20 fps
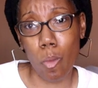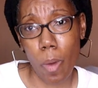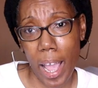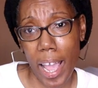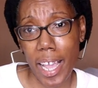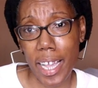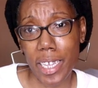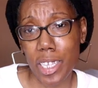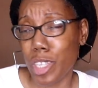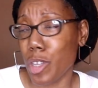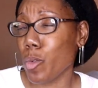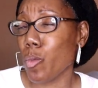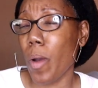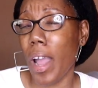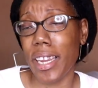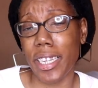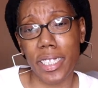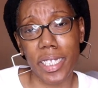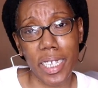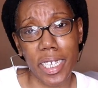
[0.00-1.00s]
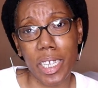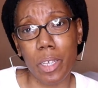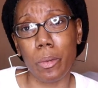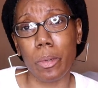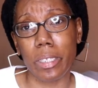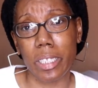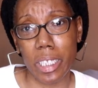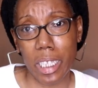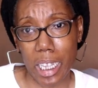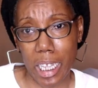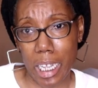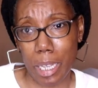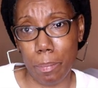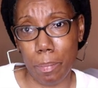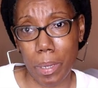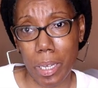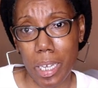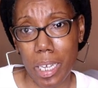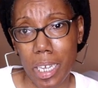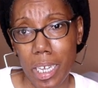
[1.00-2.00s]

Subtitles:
of way. You waited till he was asleep.